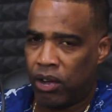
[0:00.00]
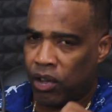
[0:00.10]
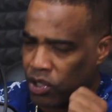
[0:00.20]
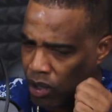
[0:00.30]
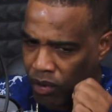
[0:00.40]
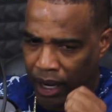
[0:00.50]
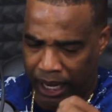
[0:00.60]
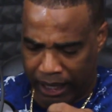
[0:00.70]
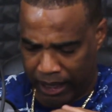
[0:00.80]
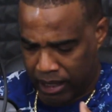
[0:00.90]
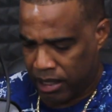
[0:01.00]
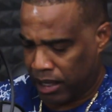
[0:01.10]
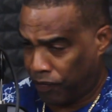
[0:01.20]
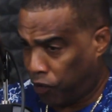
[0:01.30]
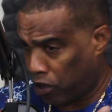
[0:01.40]
You are so right, and it is
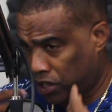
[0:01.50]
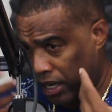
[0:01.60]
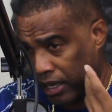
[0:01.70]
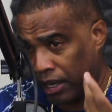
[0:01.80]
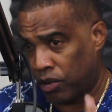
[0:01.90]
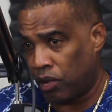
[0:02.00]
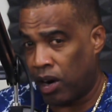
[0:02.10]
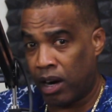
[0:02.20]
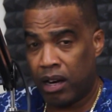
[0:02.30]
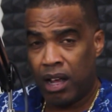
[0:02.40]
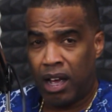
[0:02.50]
unfortunate that you are.